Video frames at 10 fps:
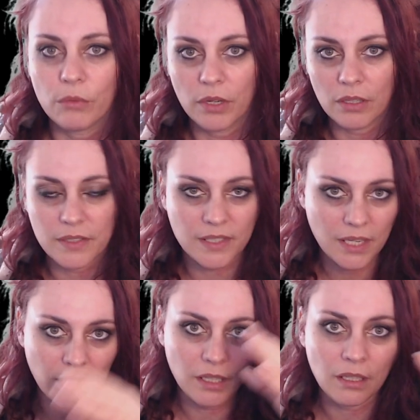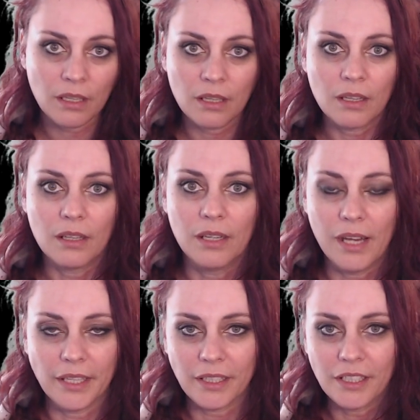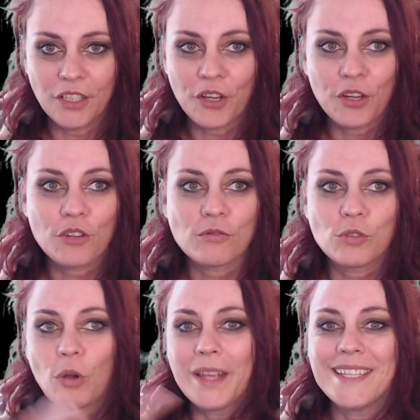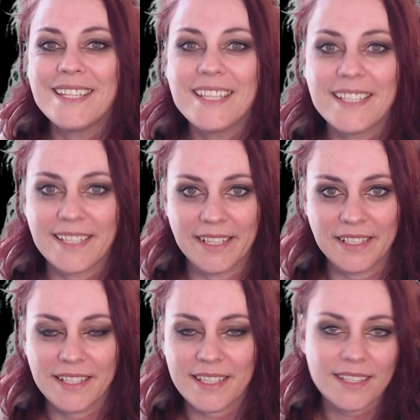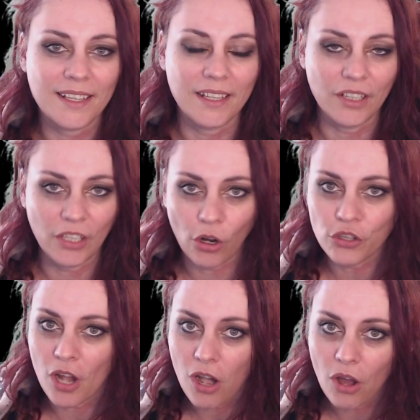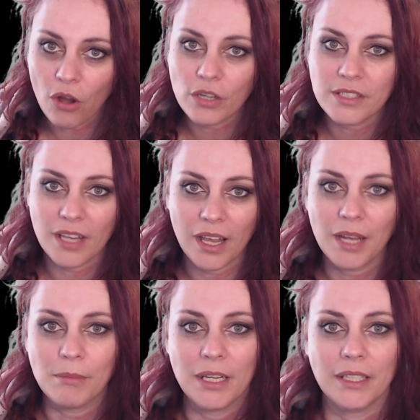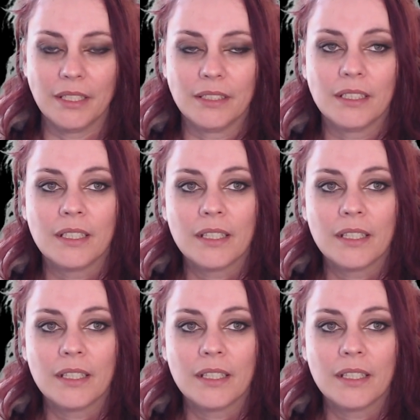We are seeing like in a grand distance on a long timeline